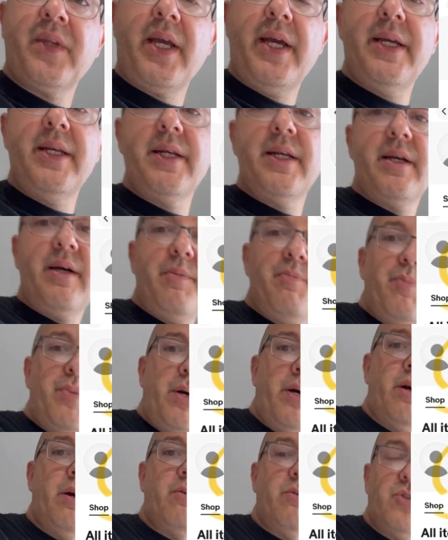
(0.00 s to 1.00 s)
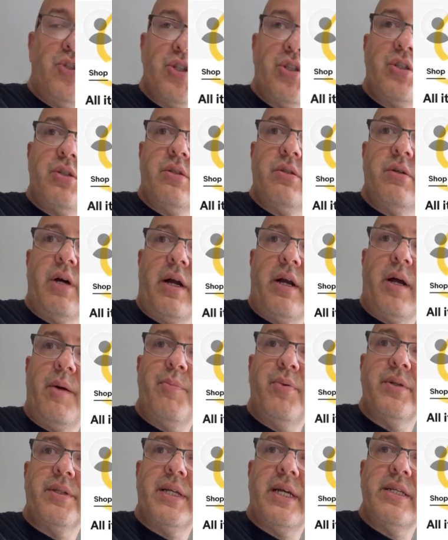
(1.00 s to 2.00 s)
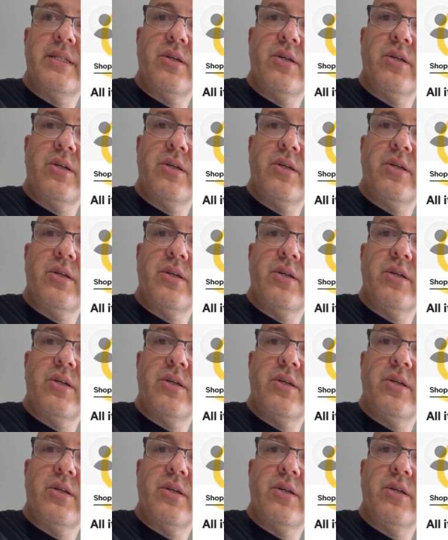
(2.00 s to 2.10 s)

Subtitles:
ended up just a couple of days